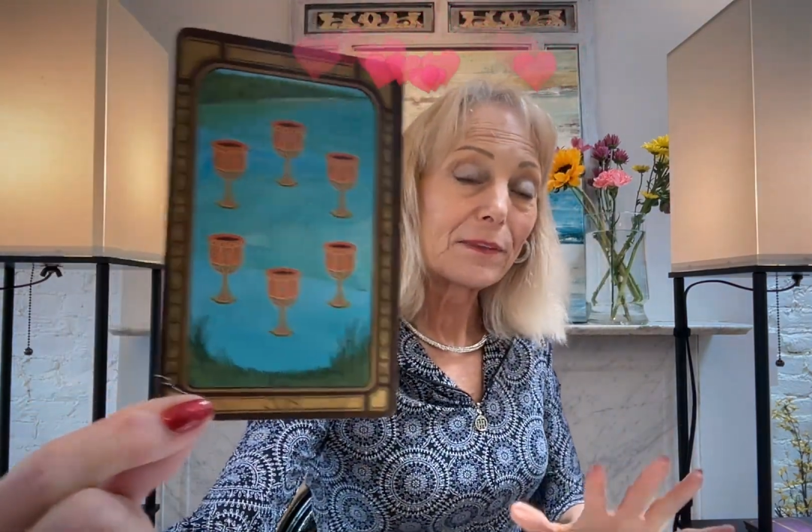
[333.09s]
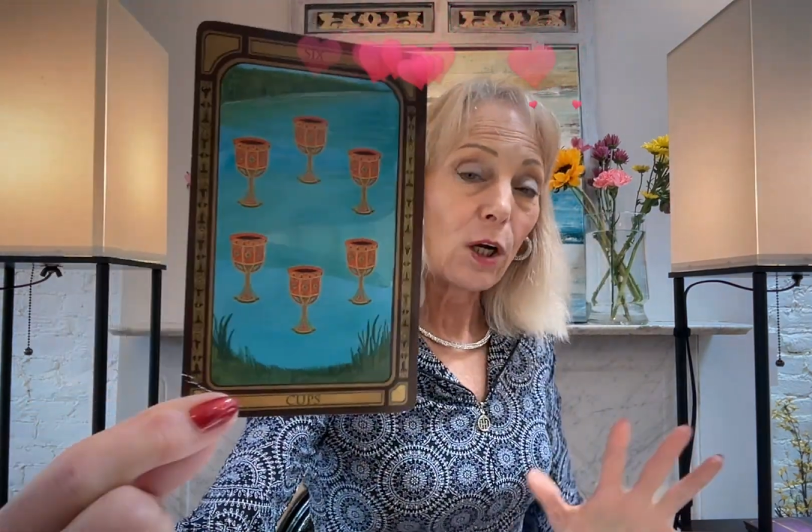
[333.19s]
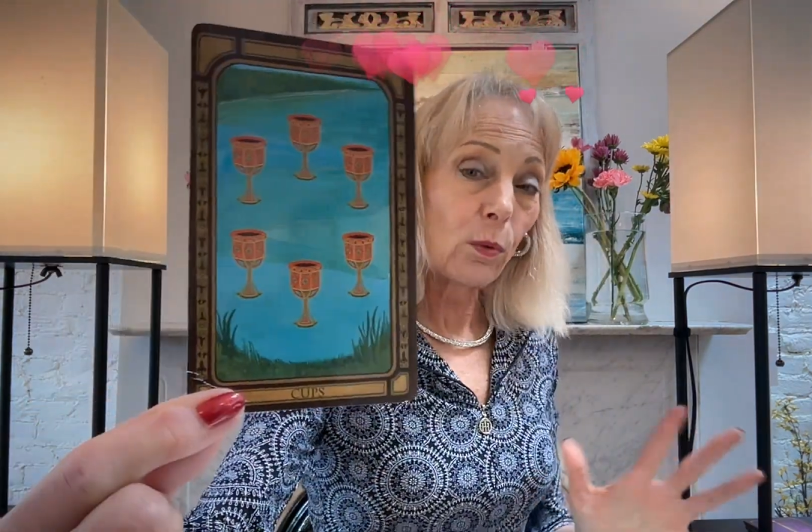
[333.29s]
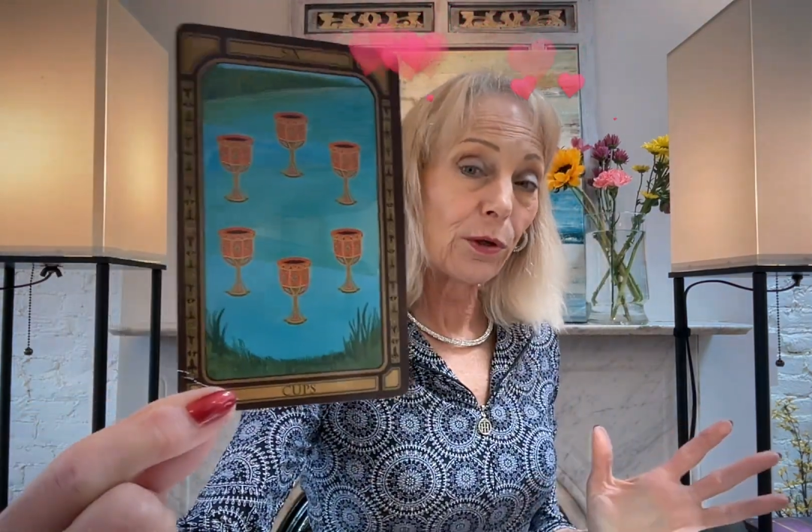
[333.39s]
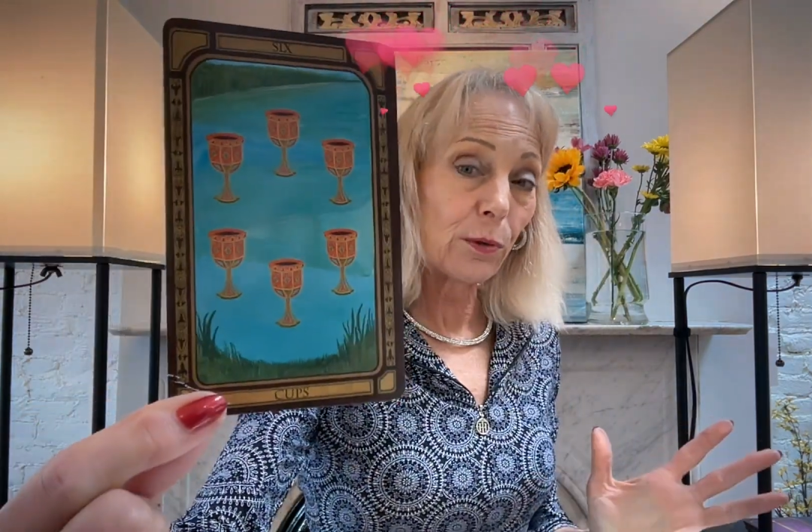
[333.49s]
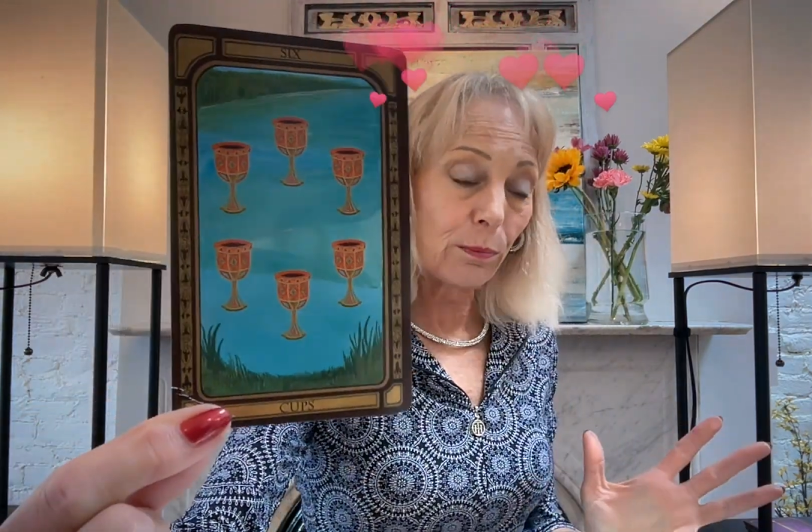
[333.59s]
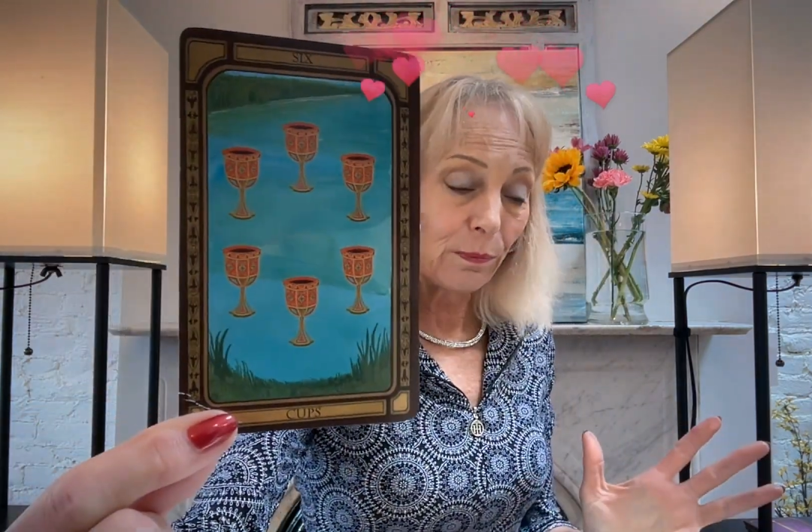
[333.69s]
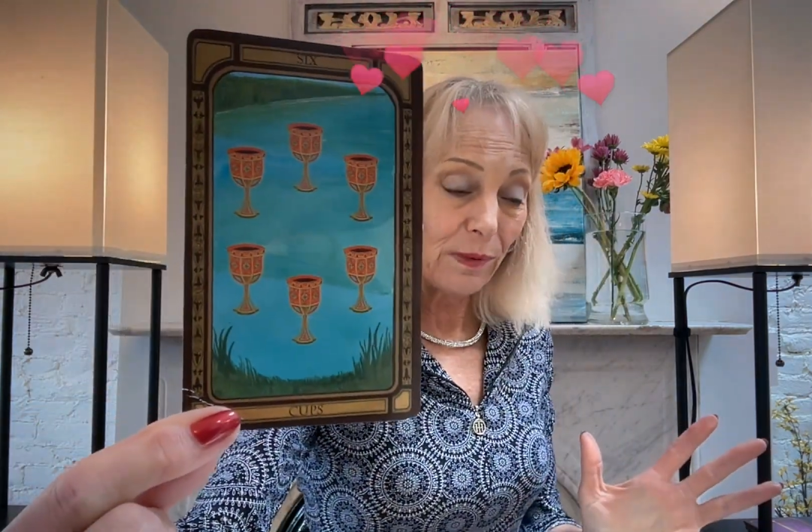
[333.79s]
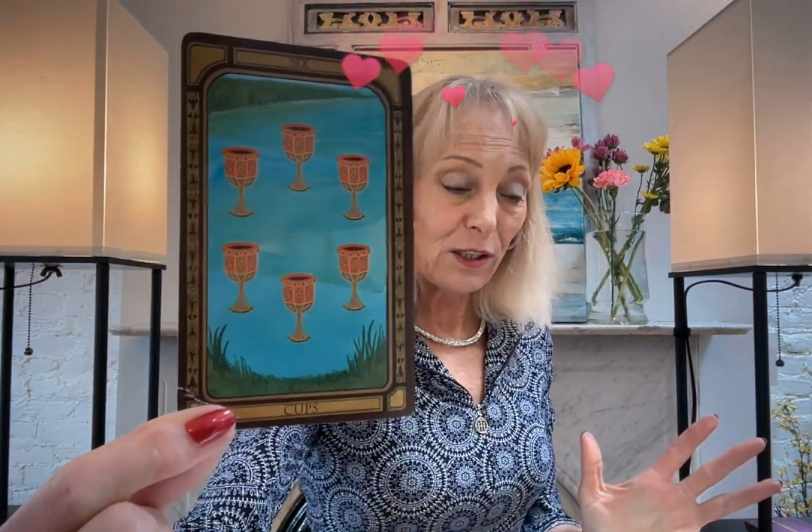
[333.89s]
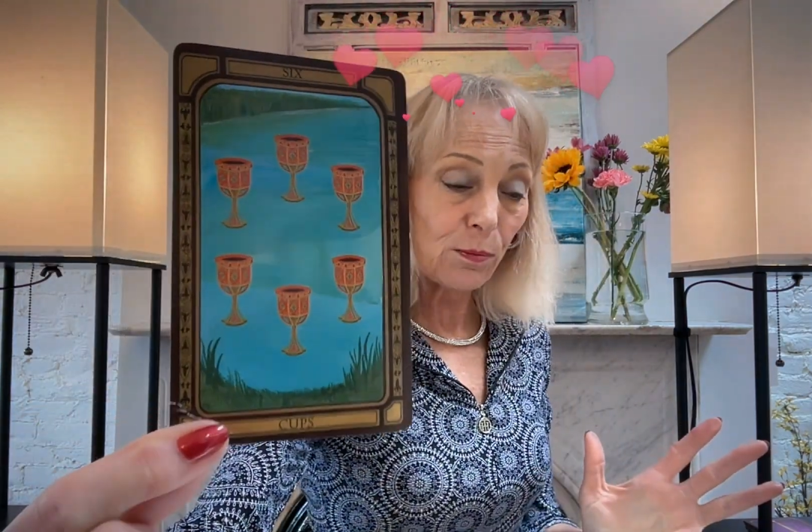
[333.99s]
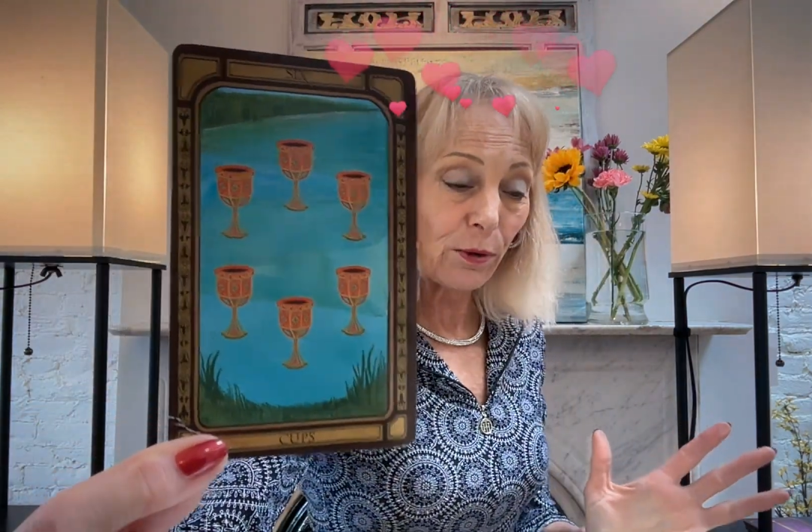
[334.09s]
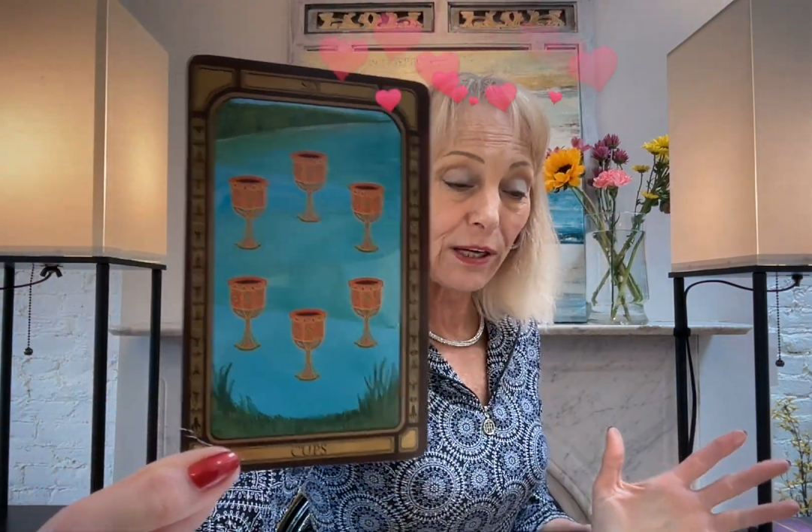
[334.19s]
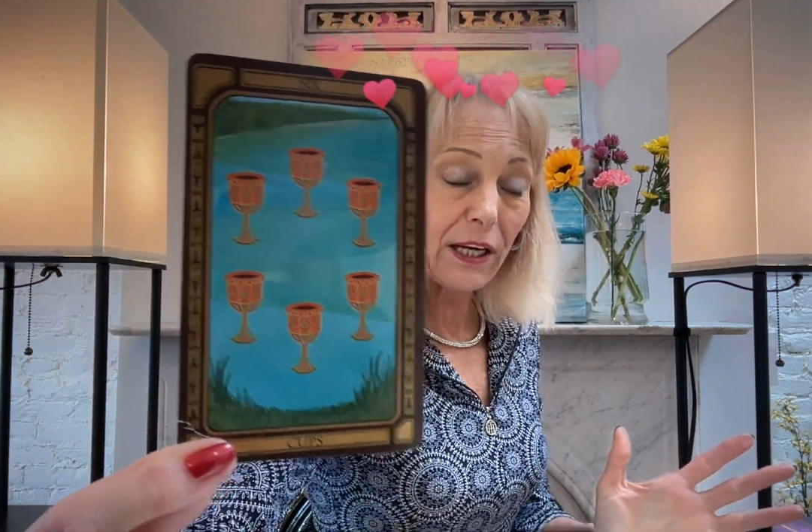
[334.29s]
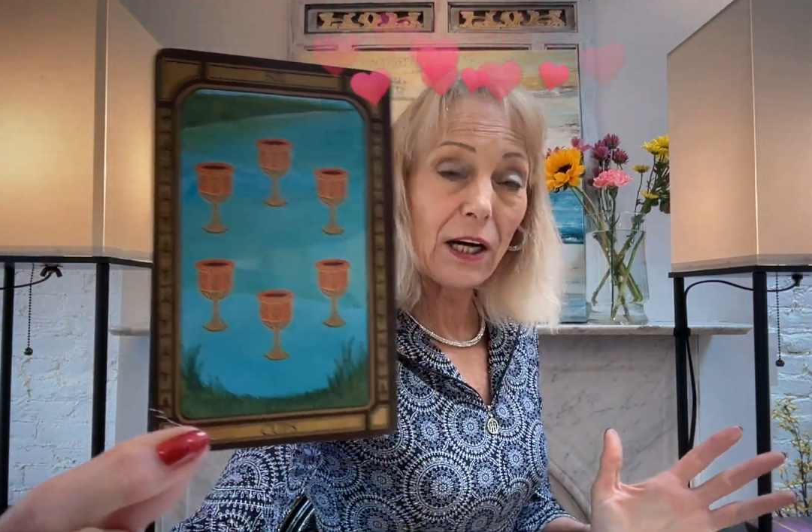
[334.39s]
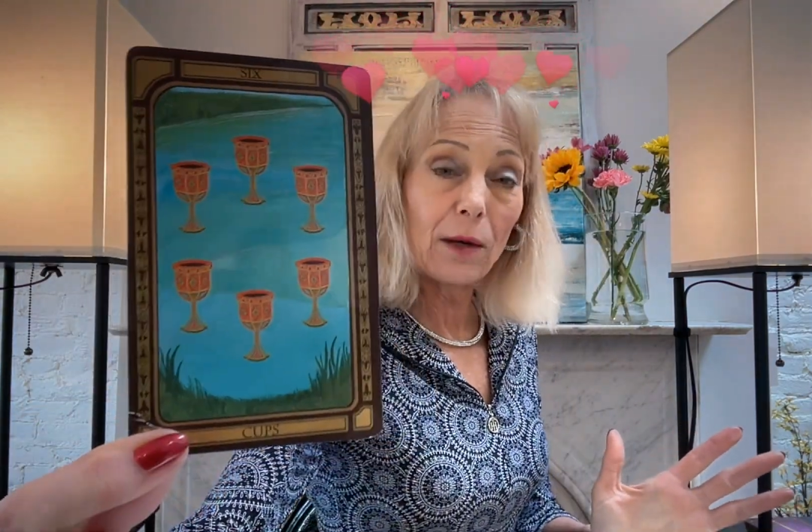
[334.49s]
where you're it's
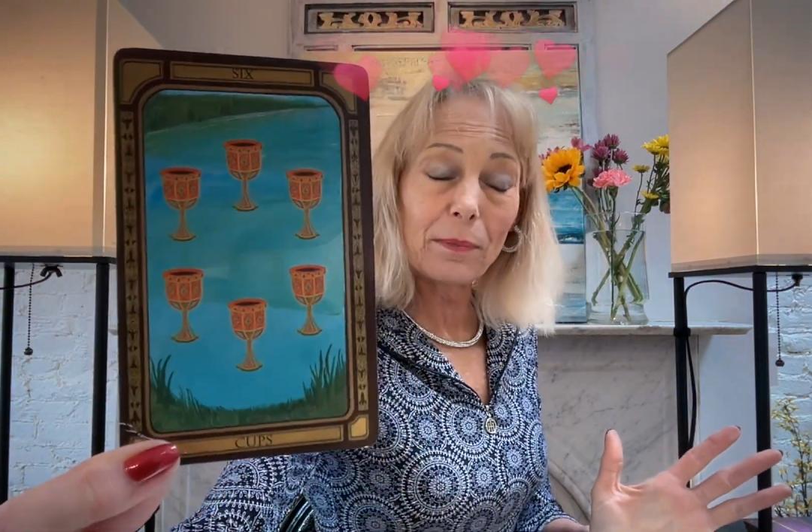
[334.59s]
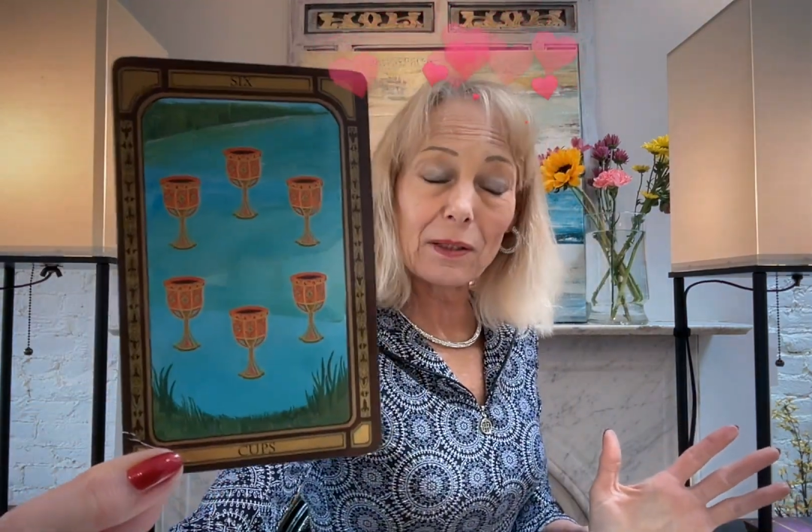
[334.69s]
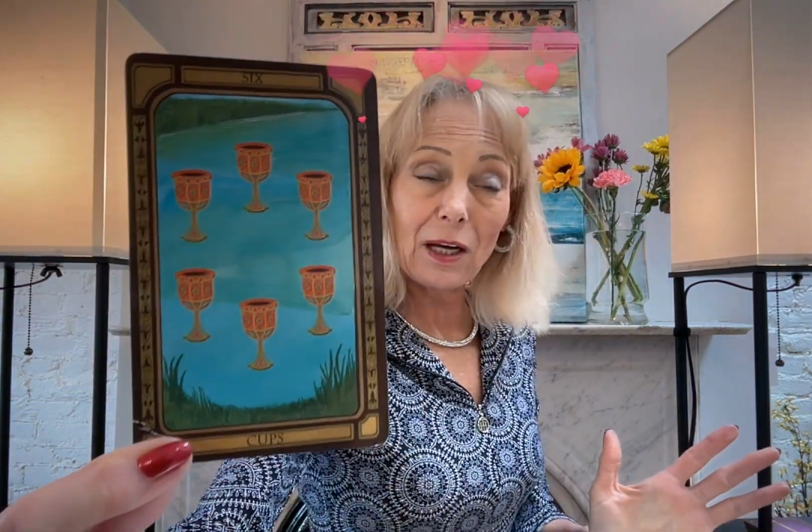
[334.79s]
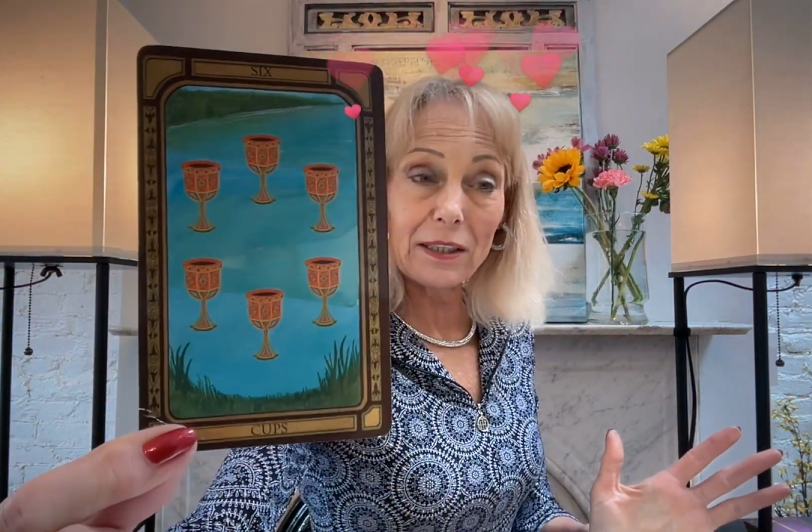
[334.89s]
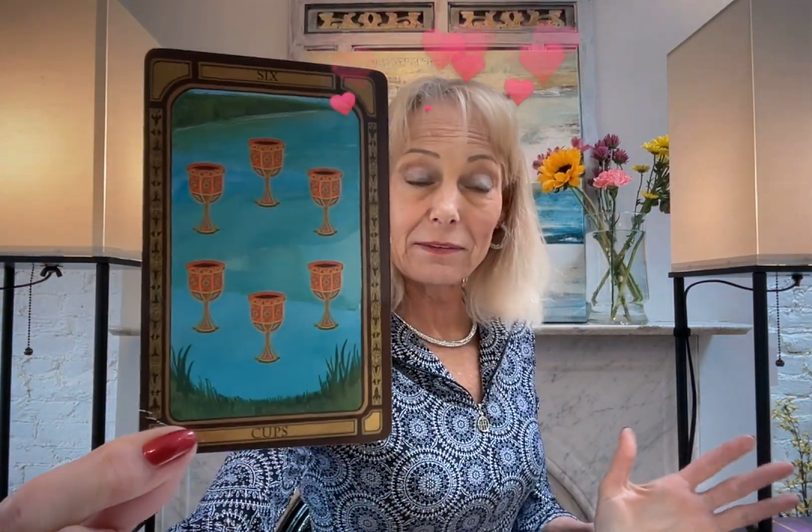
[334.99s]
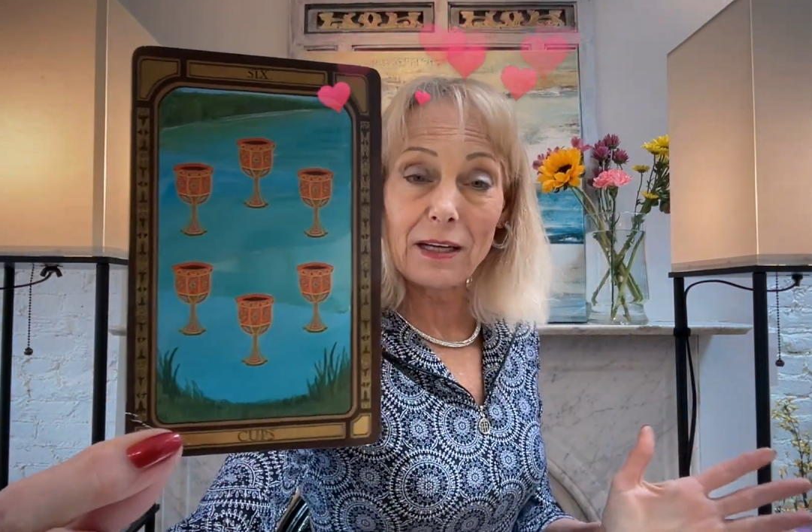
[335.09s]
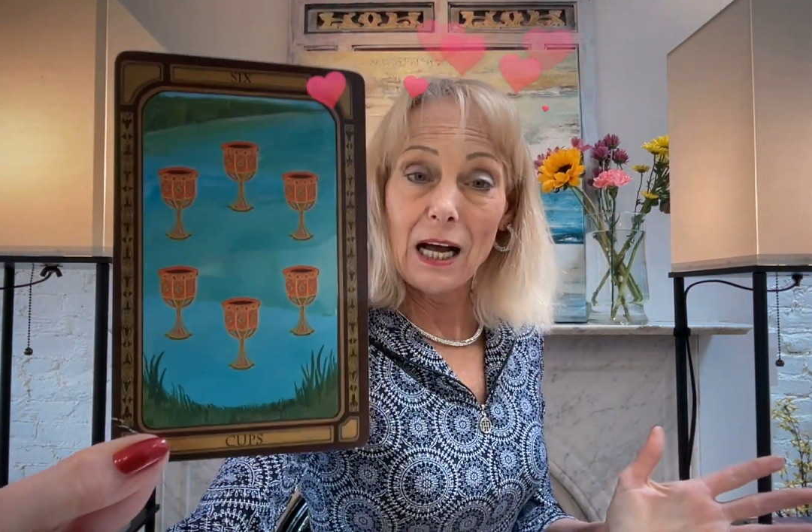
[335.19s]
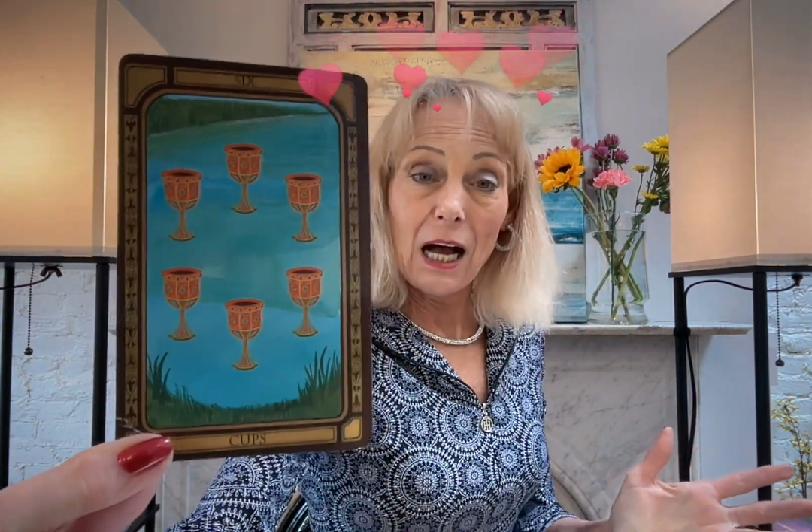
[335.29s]
bringing up a lot of,